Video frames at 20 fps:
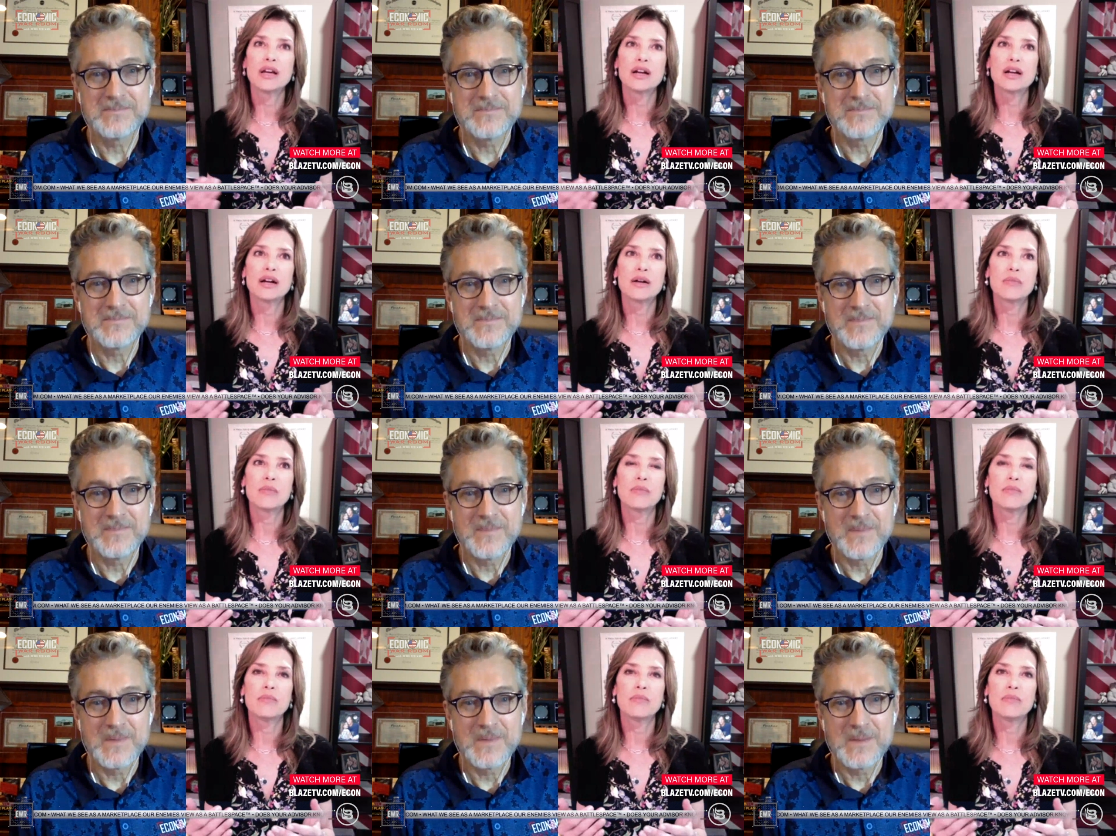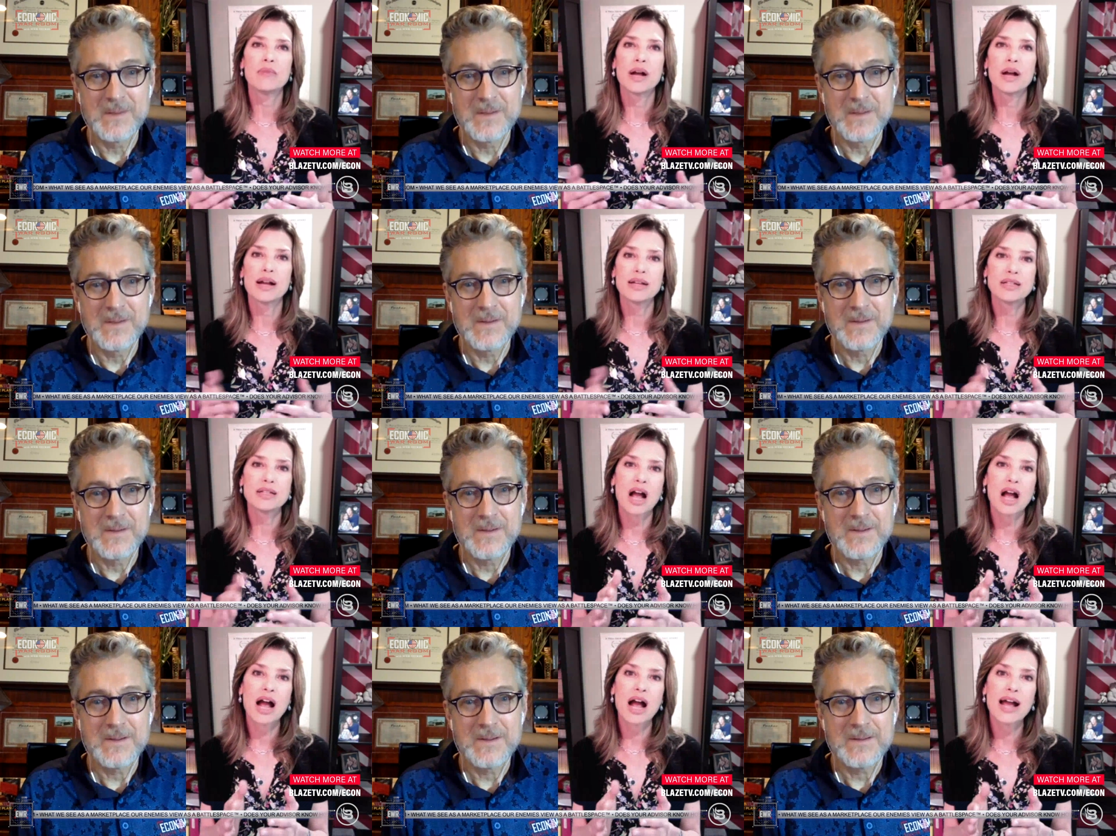Speaker 1: Um,
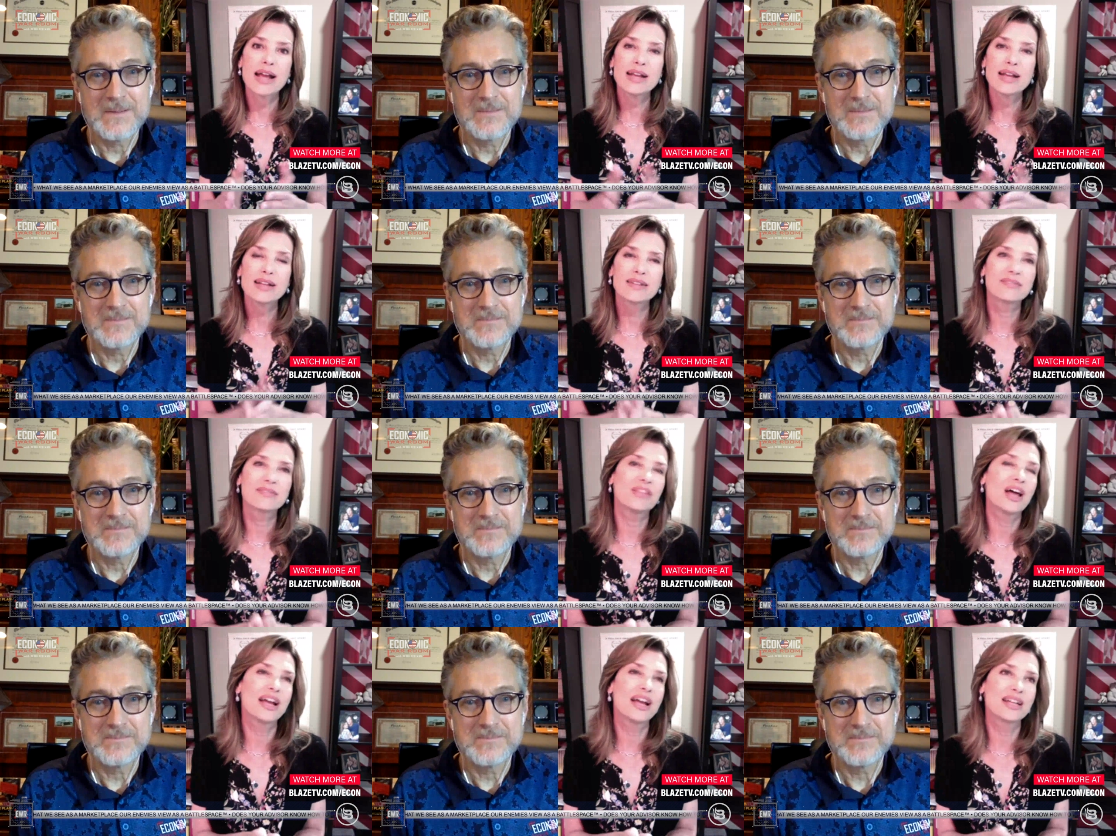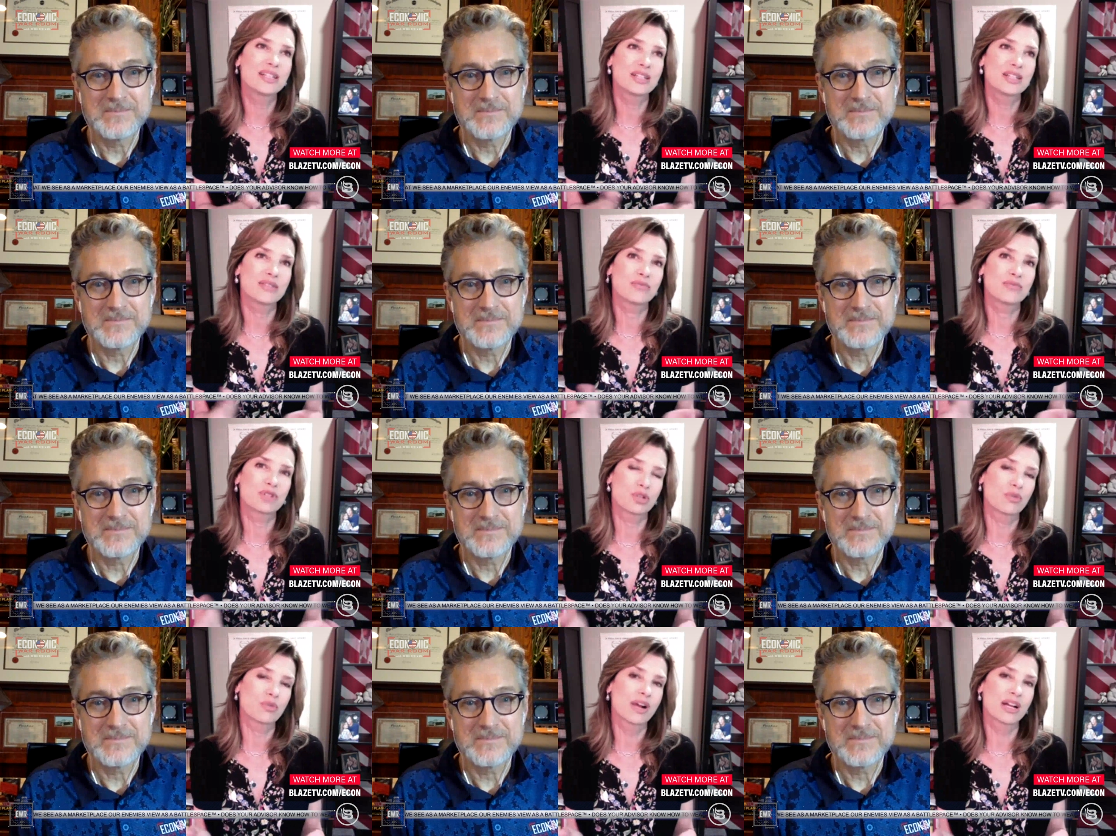I I like to,
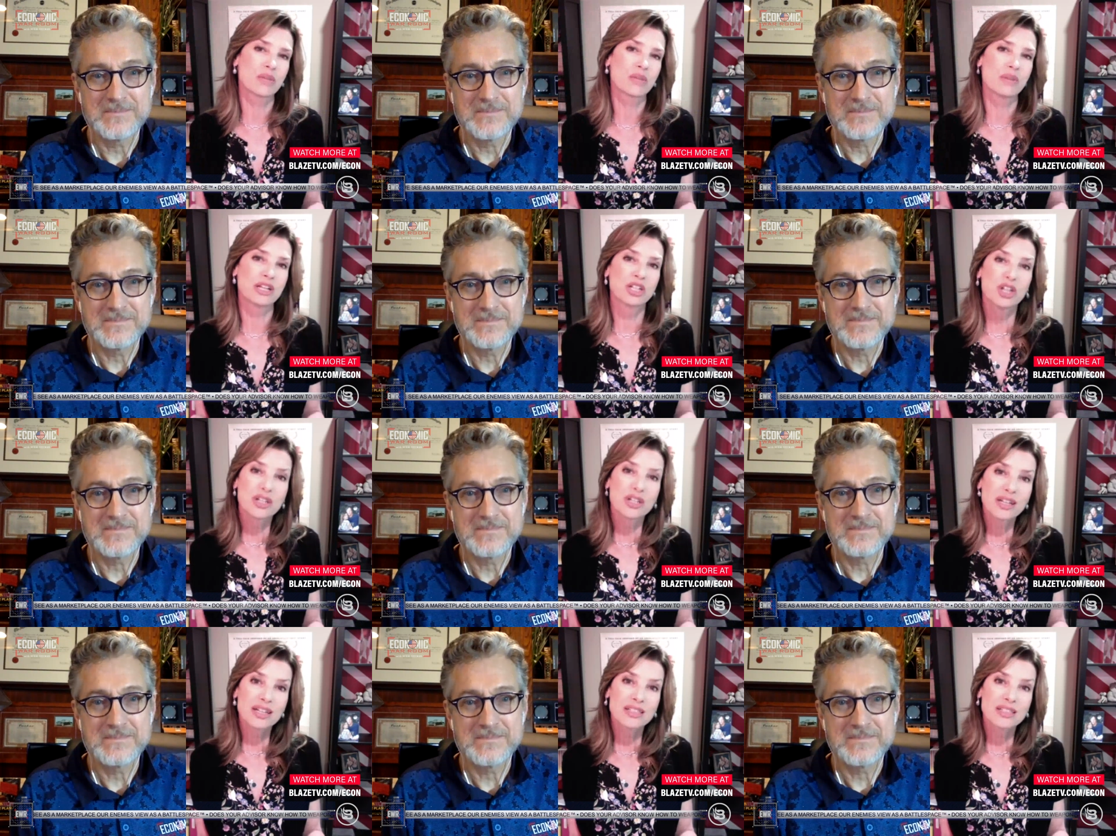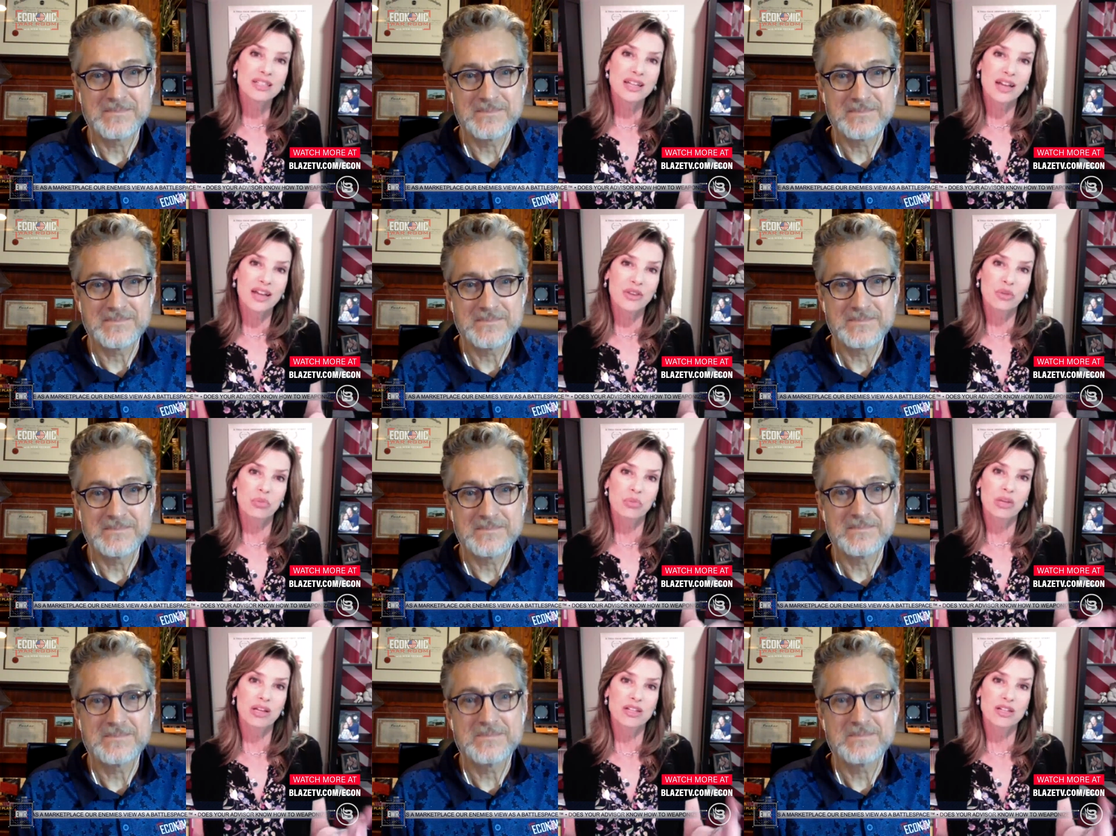to recommend cooking
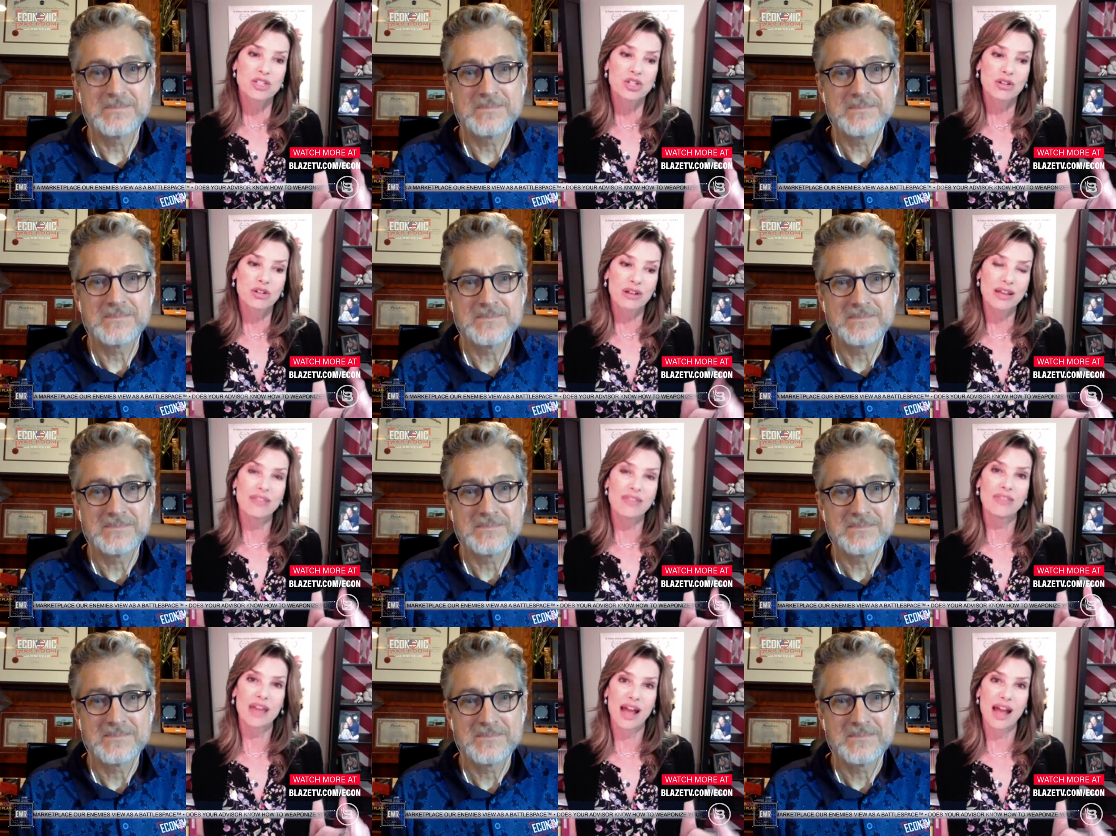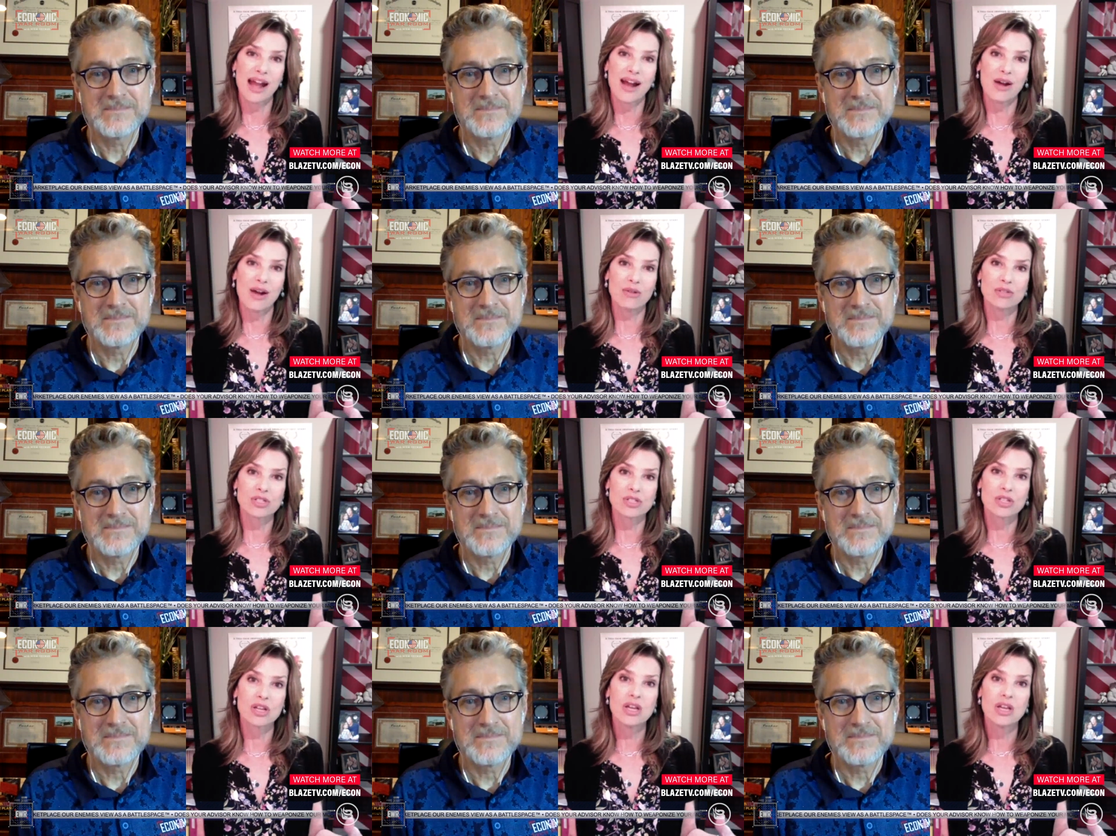together because you're in the
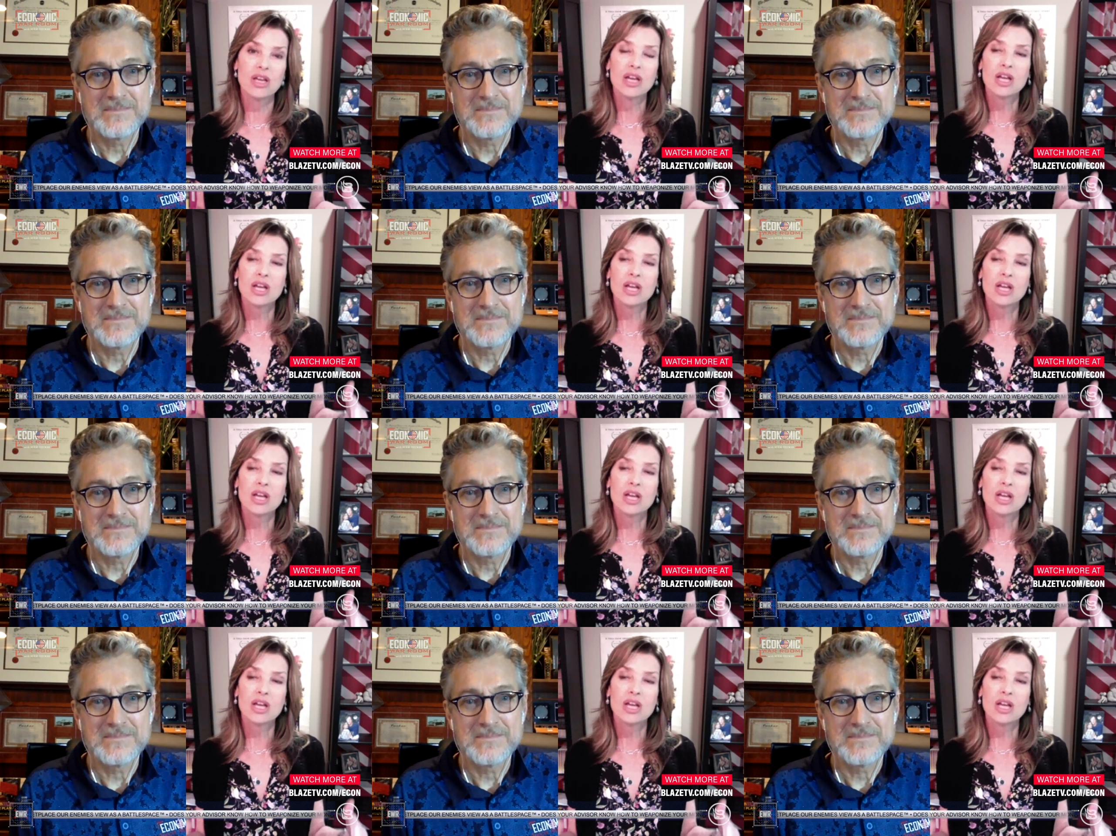house.